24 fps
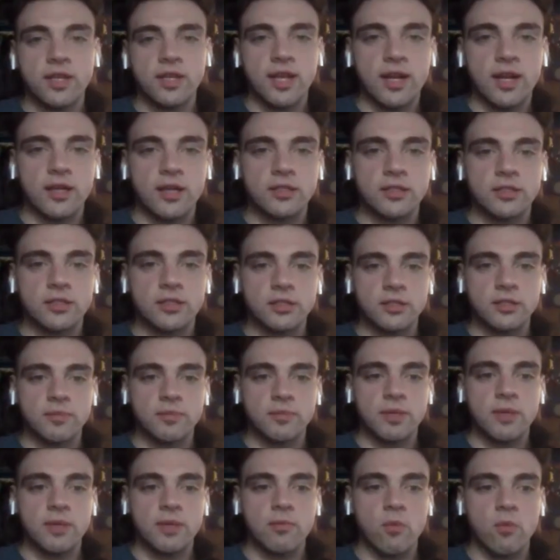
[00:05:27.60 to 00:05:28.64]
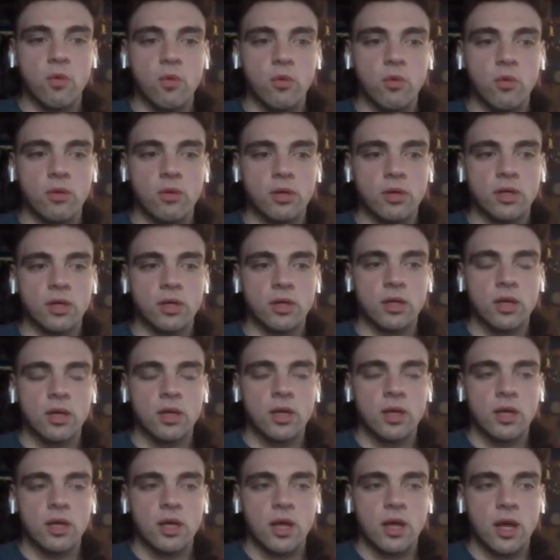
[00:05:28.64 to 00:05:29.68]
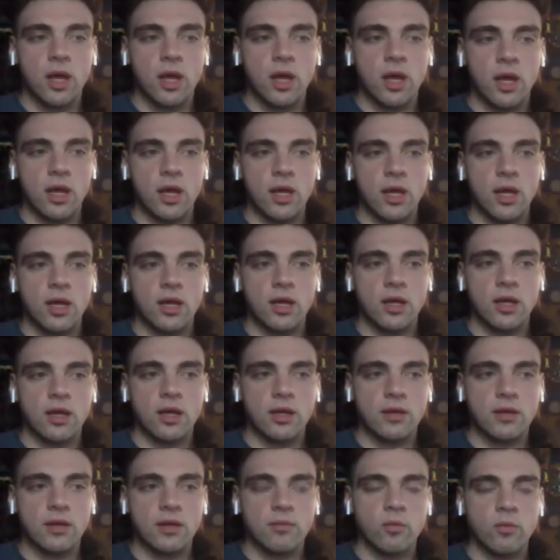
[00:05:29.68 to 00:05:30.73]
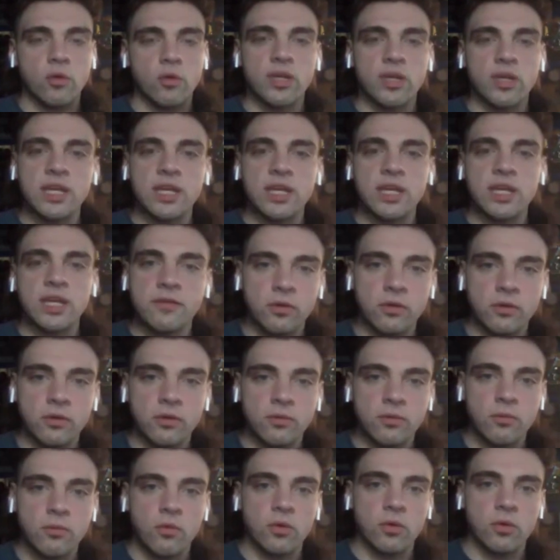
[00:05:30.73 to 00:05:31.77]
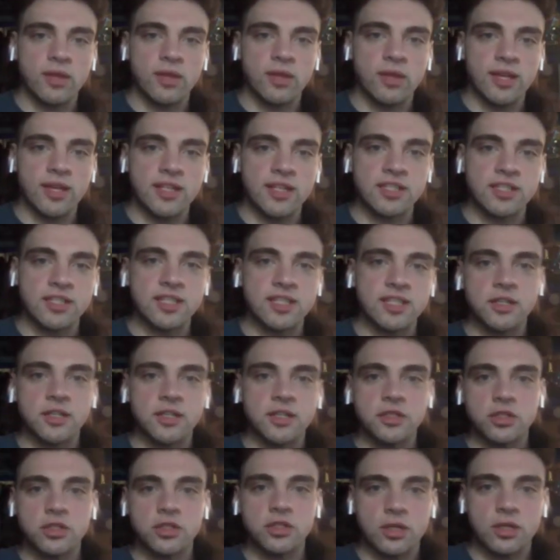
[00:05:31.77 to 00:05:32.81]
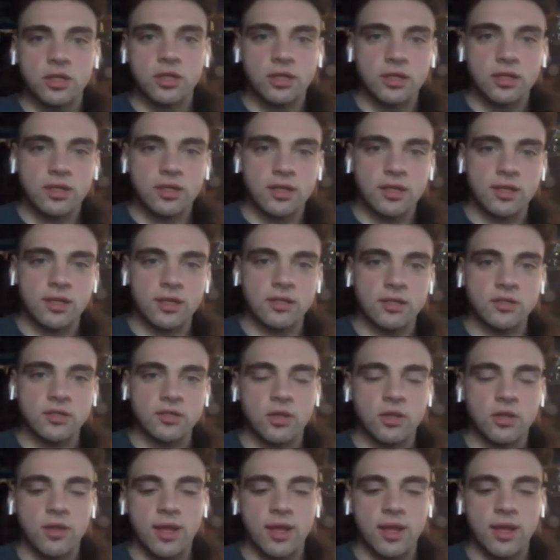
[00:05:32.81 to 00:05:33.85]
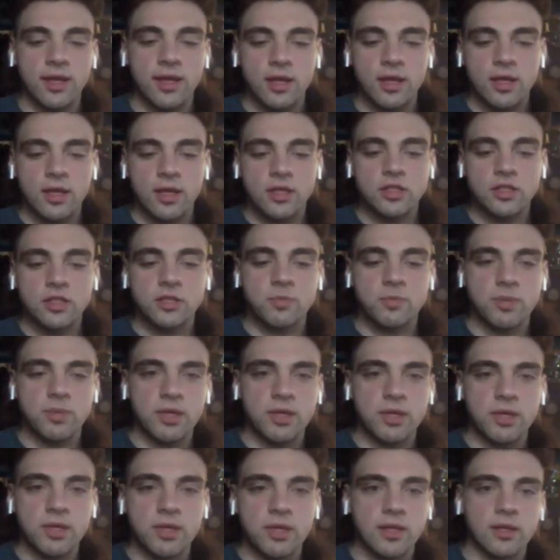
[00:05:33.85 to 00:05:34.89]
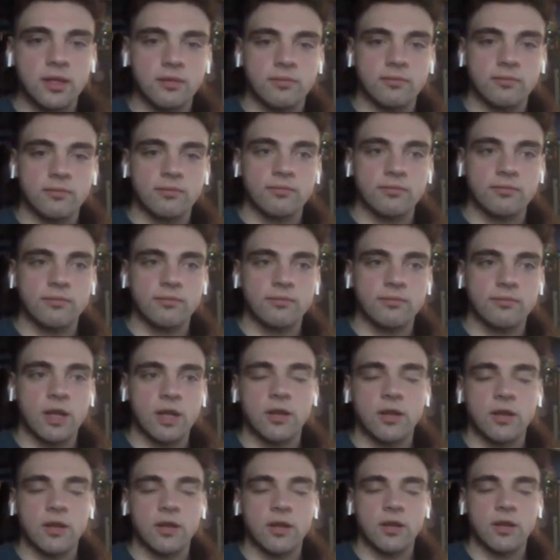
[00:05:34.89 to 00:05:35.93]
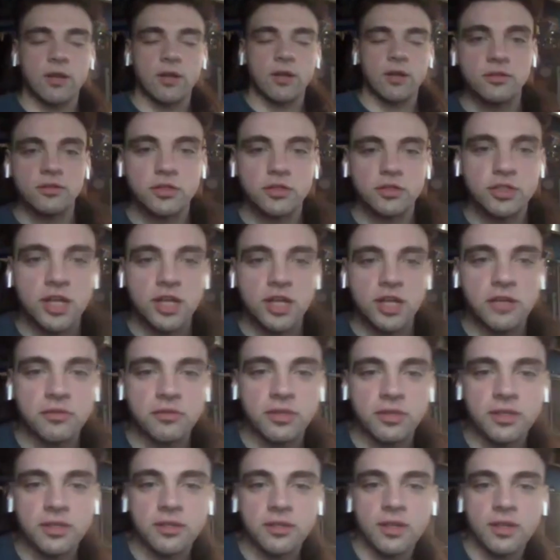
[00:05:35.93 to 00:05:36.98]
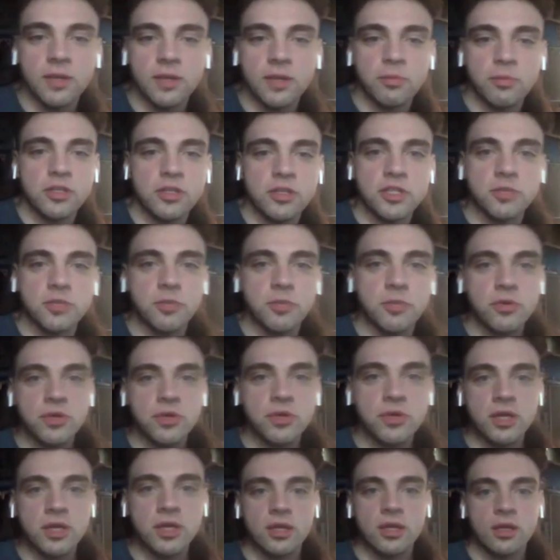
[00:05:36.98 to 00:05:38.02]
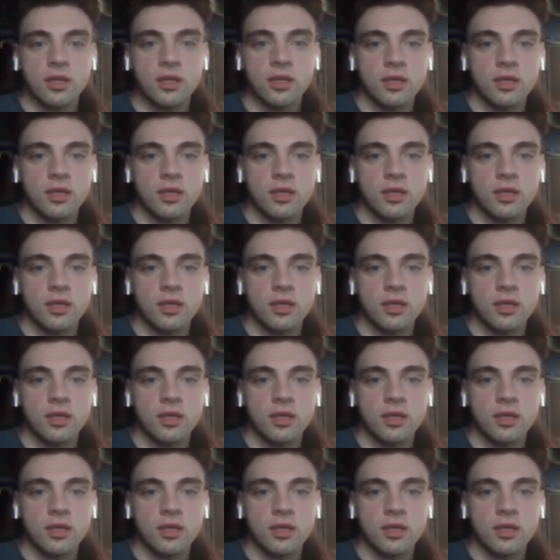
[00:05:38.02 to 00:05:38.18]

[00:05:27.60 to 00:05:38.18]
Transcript: character to be more more evil, more like sinister. So like just being like generally like pretty spooky.